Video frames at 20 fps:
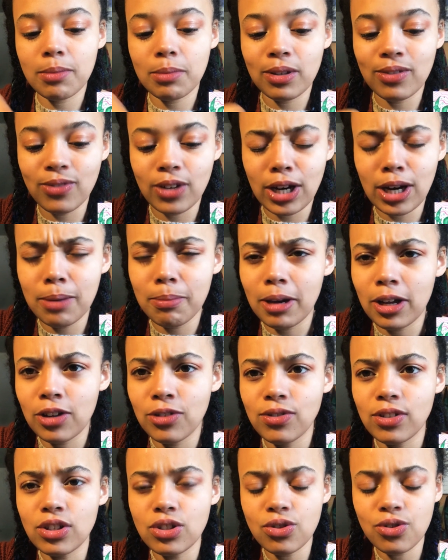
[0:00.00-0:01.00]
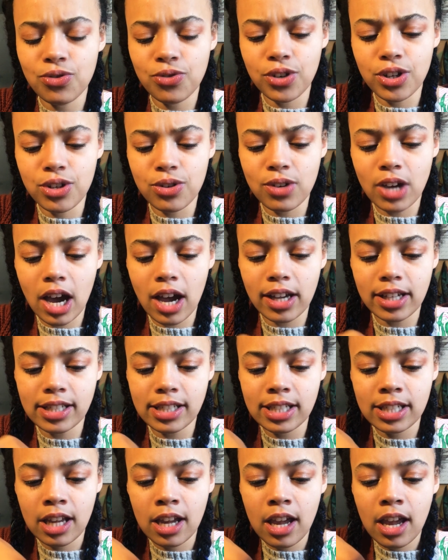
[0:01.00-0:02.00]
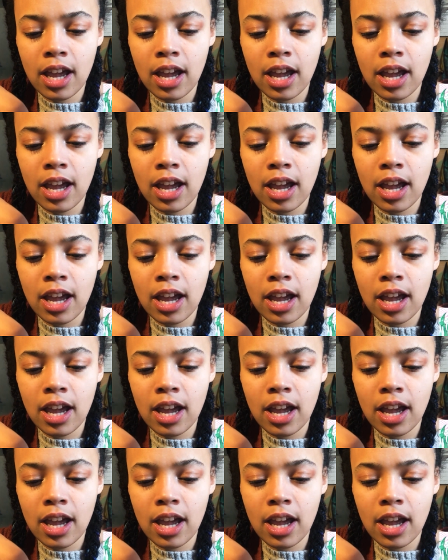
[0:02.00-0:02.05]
to be very beneficial for you guys.